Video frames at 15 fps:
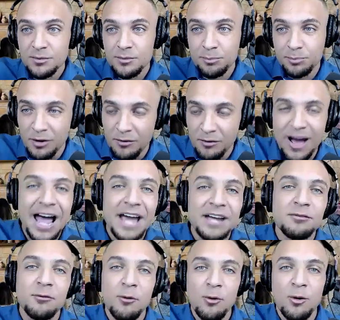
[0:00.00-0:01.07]
provide
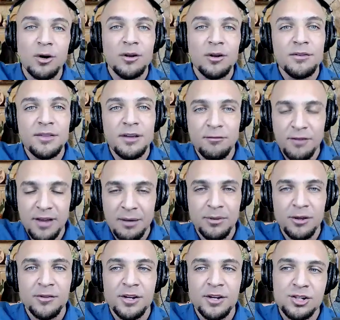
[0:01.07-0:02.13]
for their
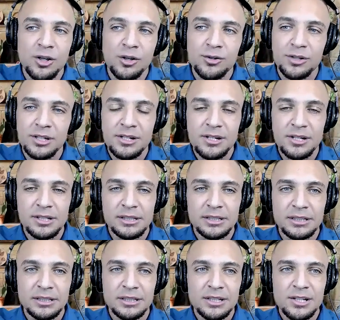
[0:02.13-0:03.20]
family or their children.
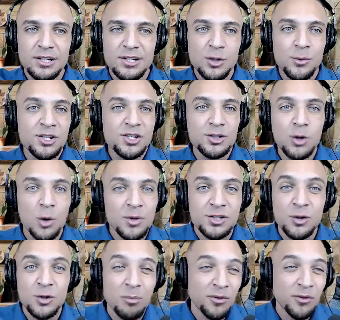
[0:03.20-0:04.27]
So we store,
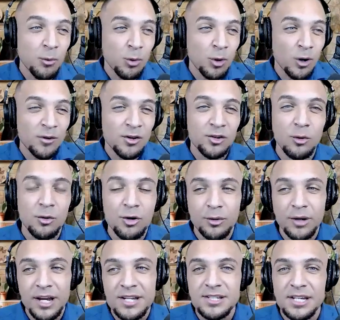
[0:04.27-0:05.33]
but the world is so
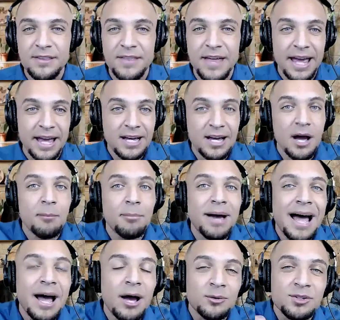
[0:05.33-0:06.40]
crazy that it
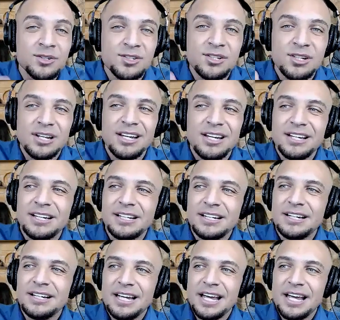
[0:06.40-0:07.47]
compounds,
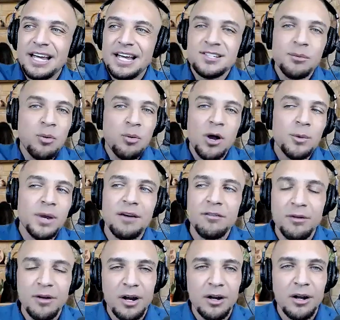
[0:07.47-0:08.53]
and to the point we have
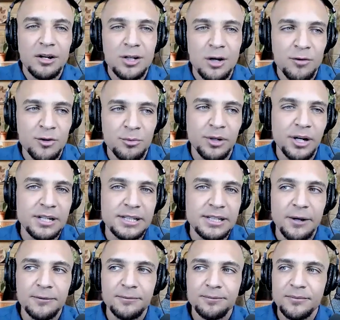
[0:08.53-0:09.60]
a nervous
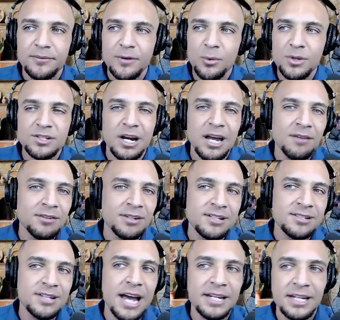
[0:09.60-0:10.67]
breakdown, or we start having
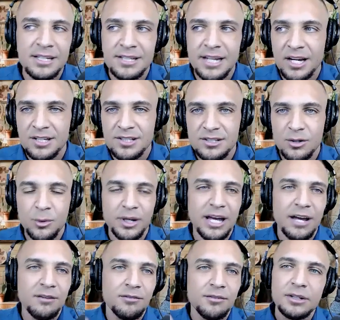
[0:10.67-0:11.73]
anxiety attacks, or we
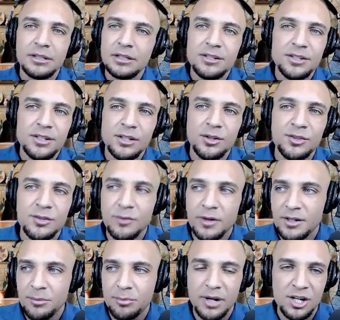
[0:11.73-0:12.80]
have,
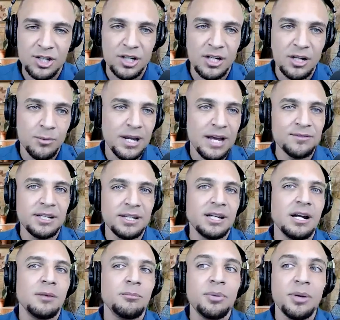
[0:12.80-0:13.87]
severe depression, and we have to get
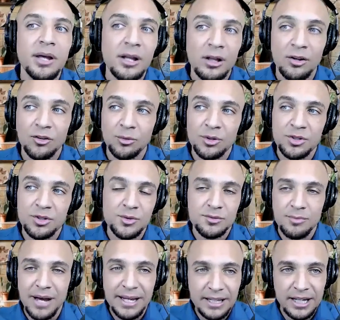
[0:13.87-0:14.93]
on pills, which was
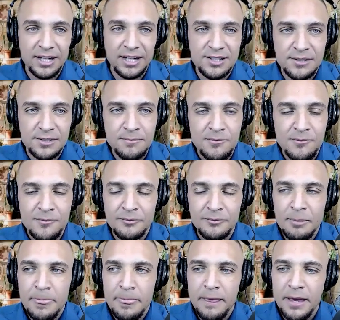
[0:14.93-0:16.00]
my
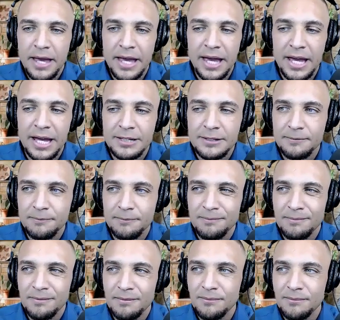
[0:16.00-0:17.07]
case. And,
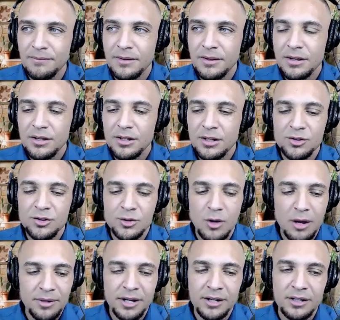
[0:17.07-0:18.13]
so
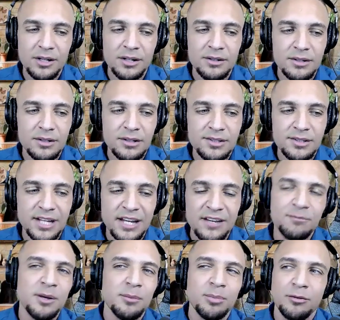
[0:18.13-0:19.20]
I'm here to
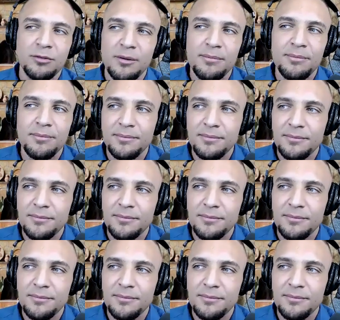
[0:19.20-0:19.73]
save people from